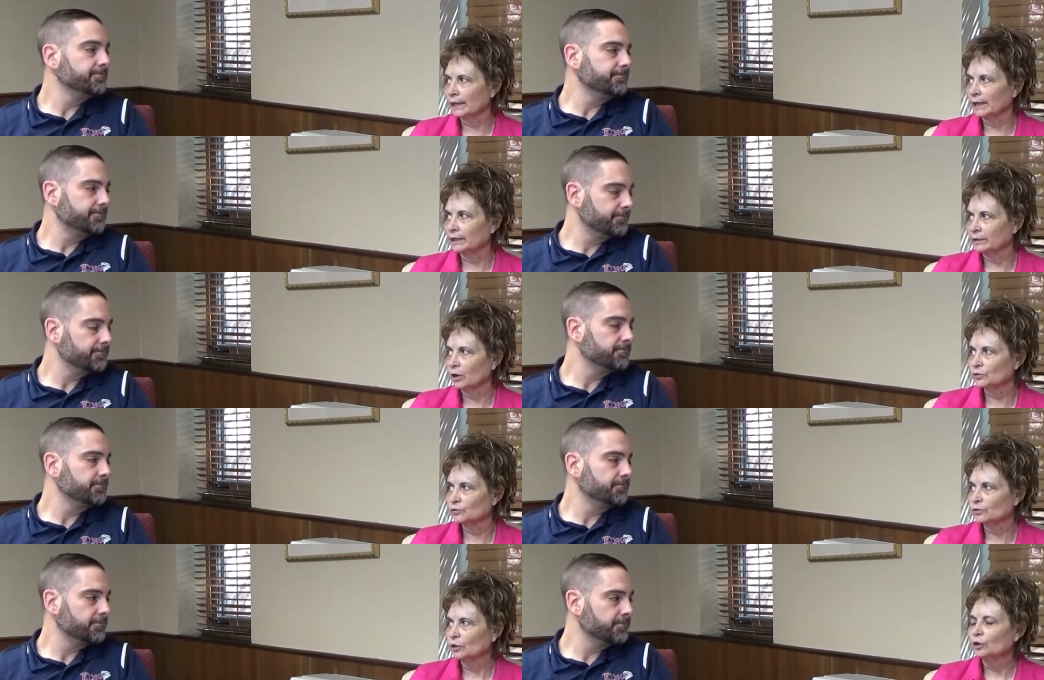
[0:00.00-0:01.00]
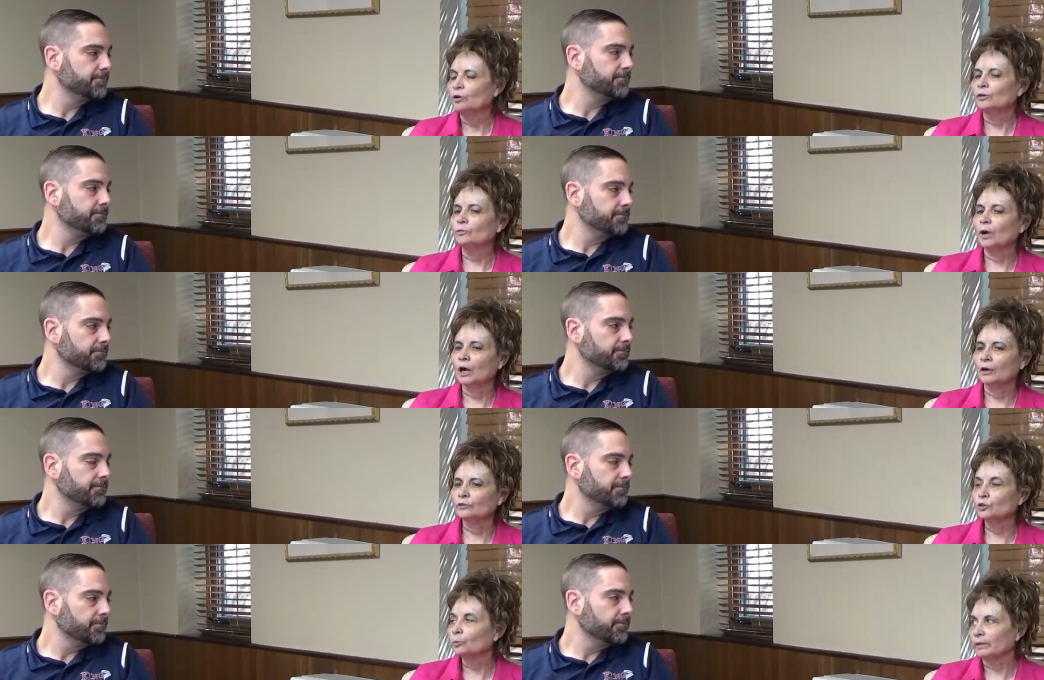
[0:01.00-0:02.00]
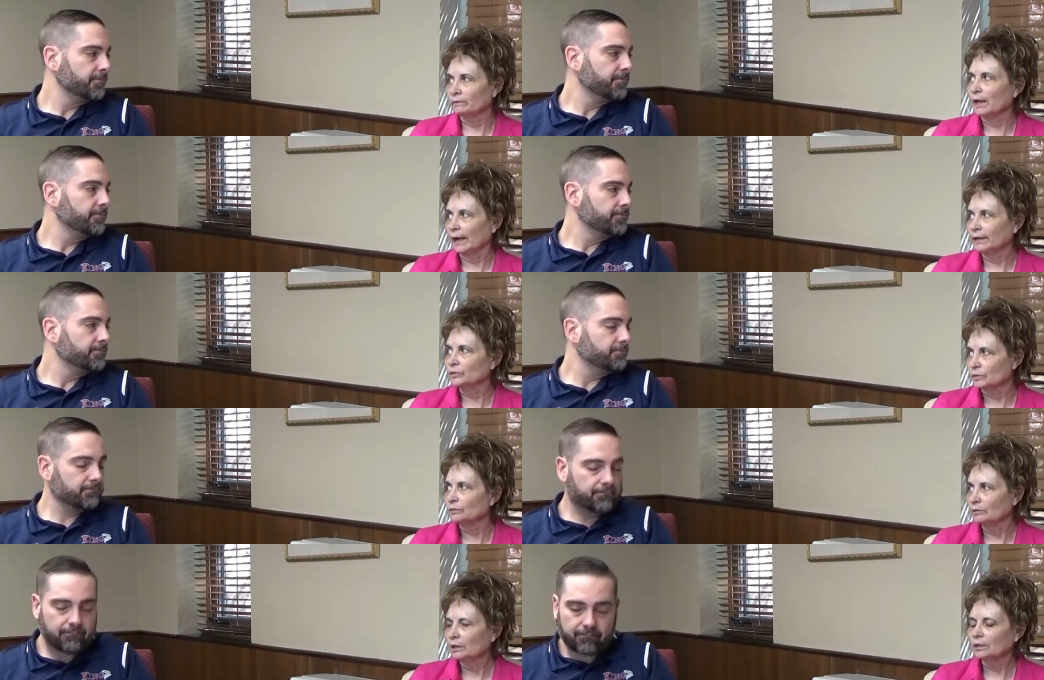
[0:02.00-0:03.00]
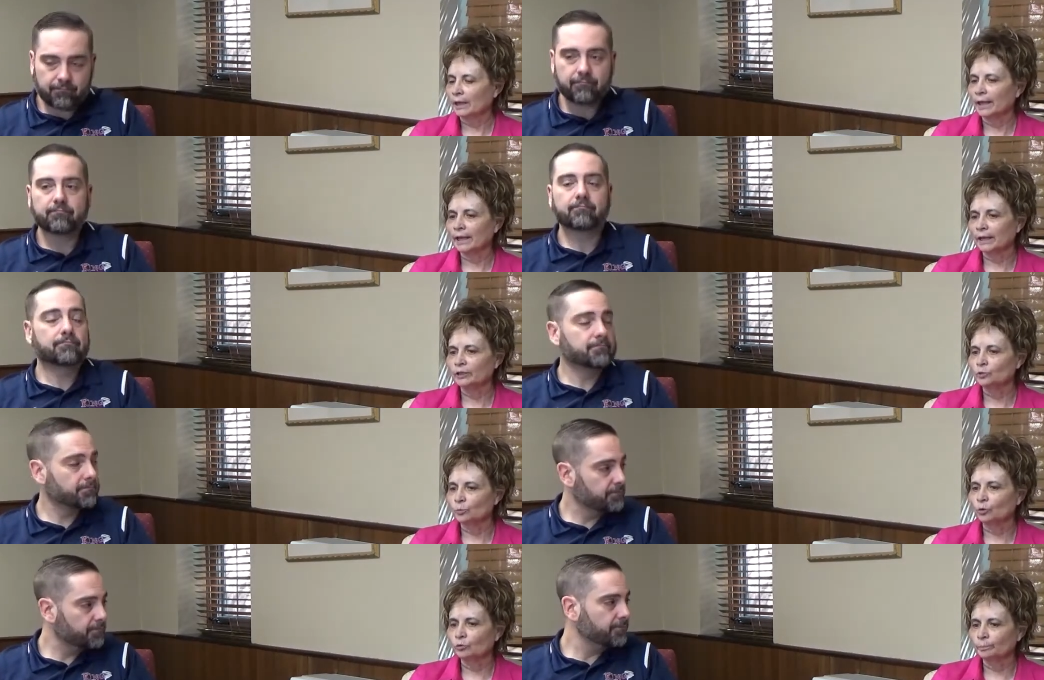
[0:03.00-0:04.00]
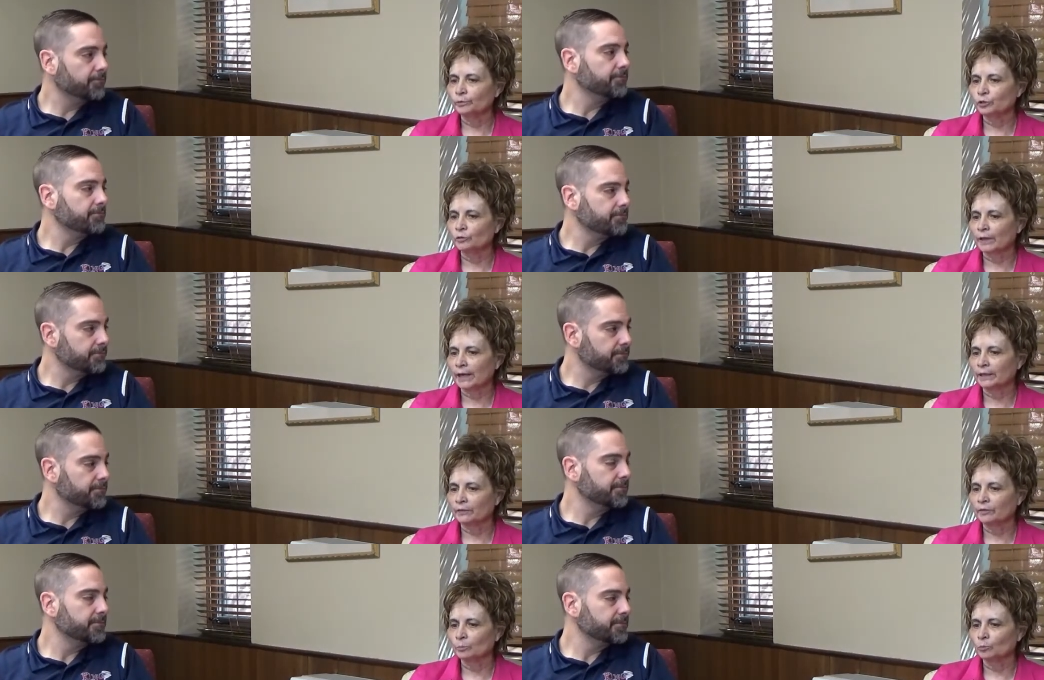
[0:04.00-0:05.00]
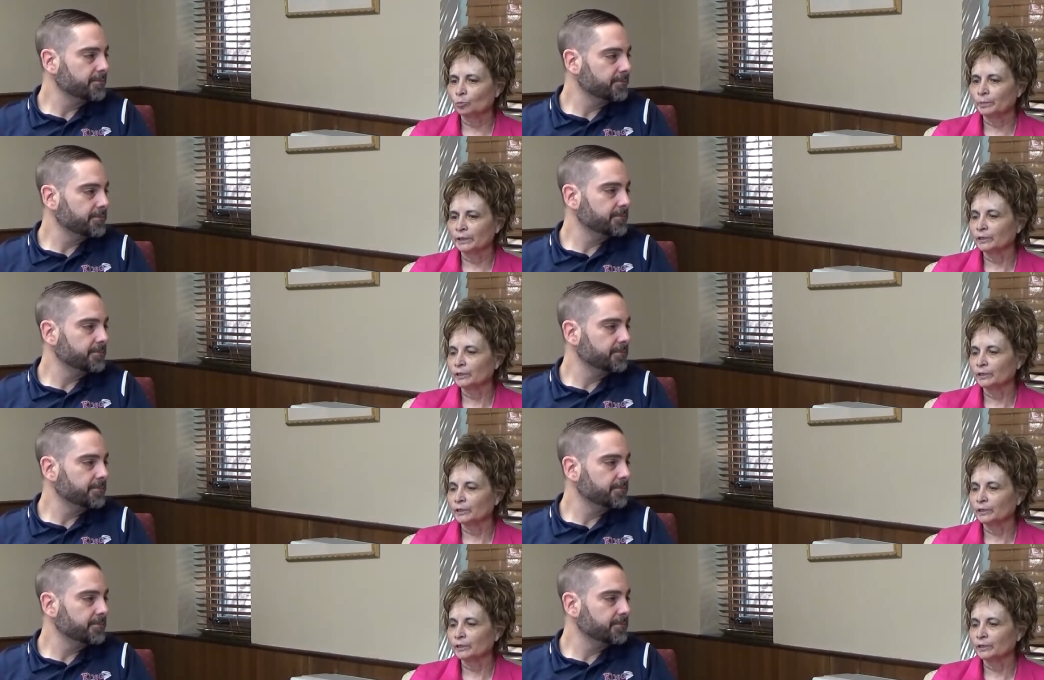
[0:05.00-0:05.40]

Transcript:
Speaker 1: and in us uh, doing that. Mm. And we'll do that and then we'll put it